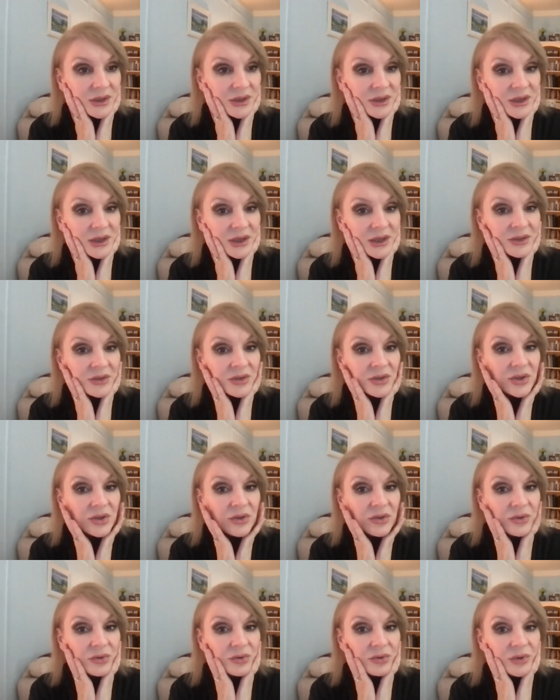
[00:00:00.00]

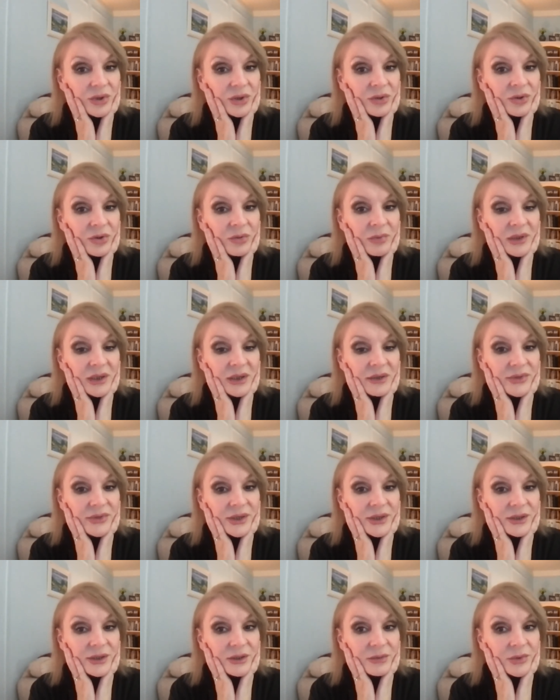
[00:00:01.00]
into the new belief
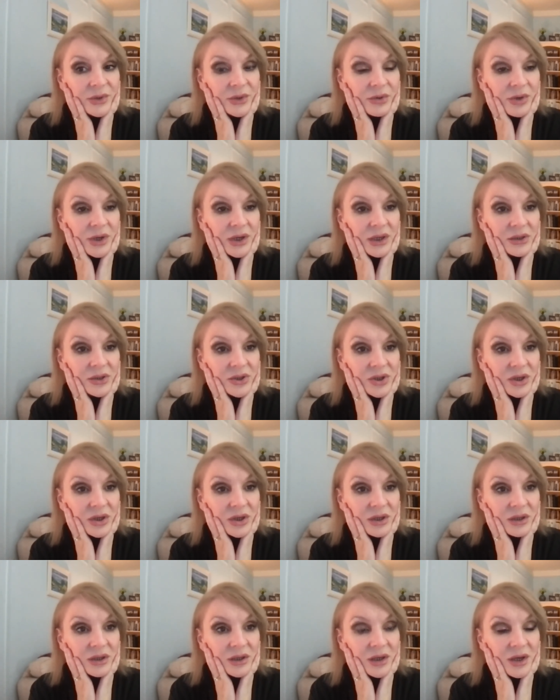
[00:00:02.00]
system a new
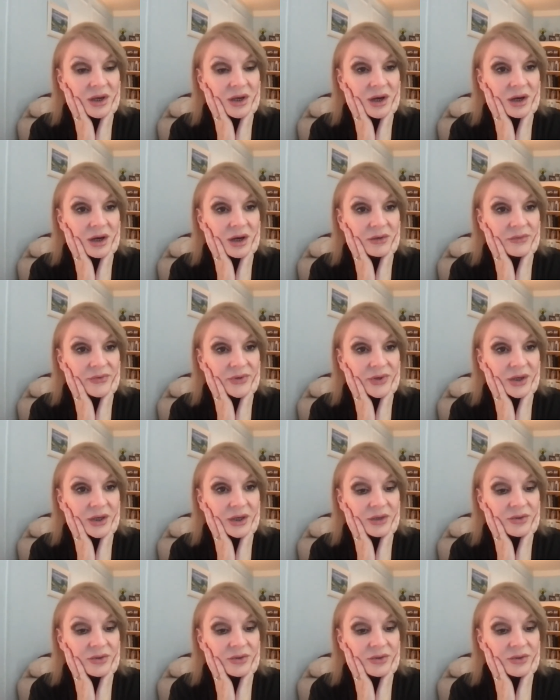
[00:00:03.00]
culture of the country.